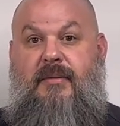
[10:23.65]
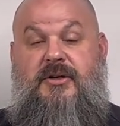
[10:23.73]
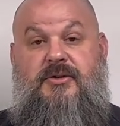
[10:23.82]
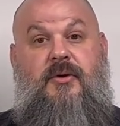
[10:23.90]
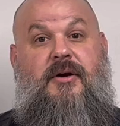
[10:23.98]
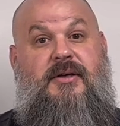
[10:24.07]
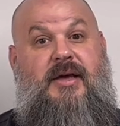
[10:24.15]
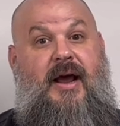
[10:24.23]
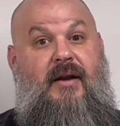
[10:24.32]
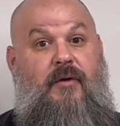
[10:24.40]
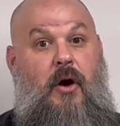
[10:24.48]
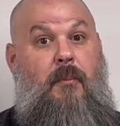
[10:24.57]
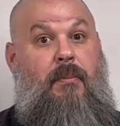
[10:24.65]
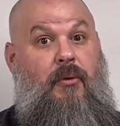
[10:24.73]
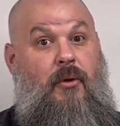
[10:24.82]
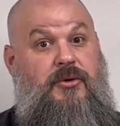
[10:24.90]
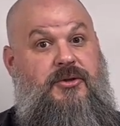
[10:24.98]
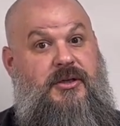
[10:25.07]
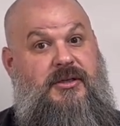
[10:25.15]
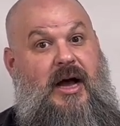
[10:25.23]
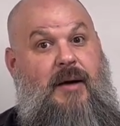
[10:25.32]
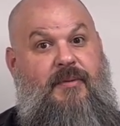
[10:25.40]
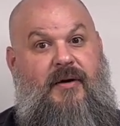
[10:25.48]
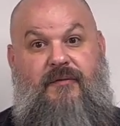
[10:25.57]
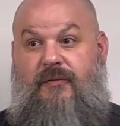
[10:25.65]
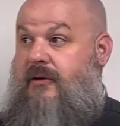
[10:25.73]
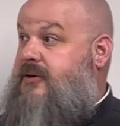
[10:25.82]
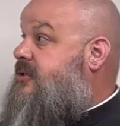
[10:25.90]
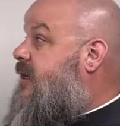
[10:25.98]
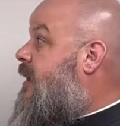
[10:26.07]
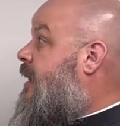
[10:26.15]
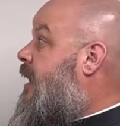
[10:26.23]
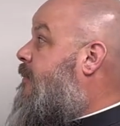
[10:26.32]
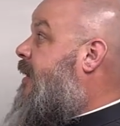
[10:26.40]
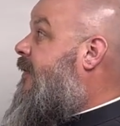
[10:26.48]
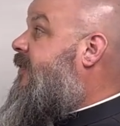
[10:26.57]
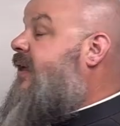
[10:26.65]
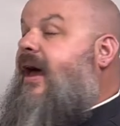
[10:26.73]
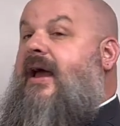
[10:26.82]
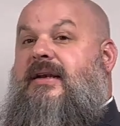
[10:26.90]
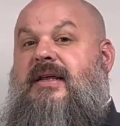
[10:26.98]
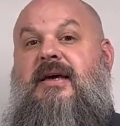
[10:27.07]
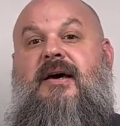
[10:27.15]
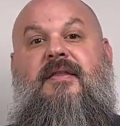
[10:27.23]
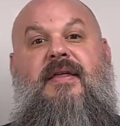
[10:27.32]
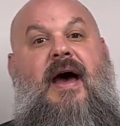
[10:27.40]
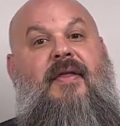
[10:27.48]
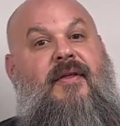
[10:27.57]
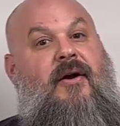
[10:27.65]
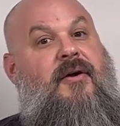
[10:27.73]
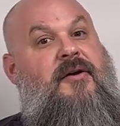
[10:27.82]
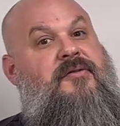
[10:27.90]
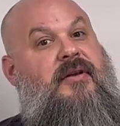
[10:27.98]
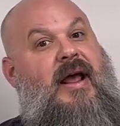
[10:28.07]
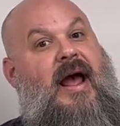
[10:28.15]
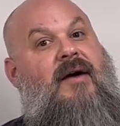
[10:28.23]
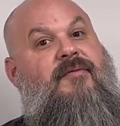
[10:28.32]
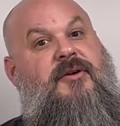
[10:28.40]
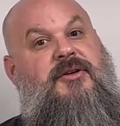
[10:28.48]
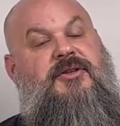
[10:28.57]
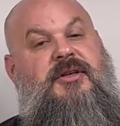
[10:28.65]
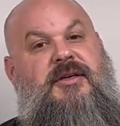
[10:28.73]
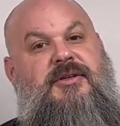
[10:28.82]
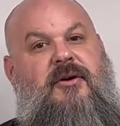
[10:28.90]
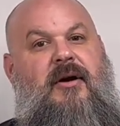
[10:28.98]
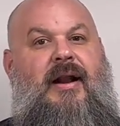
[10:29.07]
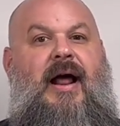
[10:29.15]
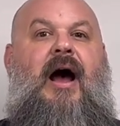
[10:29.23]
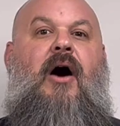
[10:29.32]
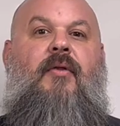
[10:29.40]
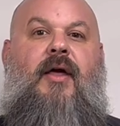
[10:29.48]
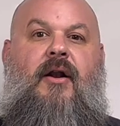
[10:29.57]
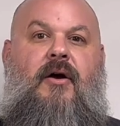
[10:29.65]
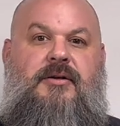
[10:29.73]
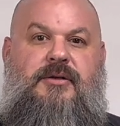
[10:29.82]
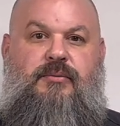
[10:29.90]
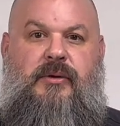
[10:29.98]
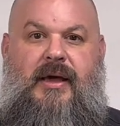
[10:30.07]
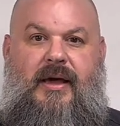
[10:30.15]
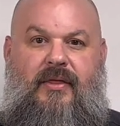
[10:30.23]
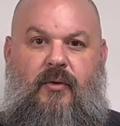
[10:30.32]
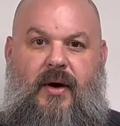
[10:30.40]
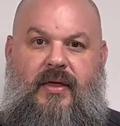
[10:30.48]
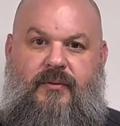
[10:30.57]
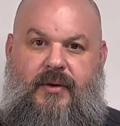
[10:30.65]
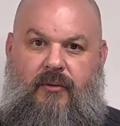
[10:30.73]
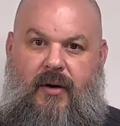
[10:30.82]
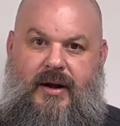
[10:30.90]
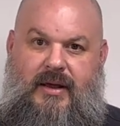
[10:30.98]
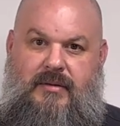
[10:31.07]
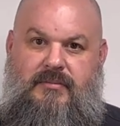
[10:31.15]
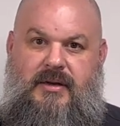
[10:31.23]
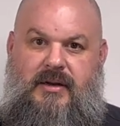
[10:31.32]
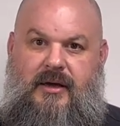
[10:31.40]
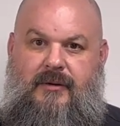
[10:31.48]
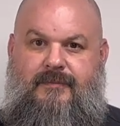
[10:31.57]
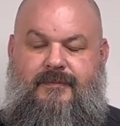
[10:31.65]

I just wanted to kind of broach the topic first about the idea that there is an average center and how that ought to play in the way that we write hymnody.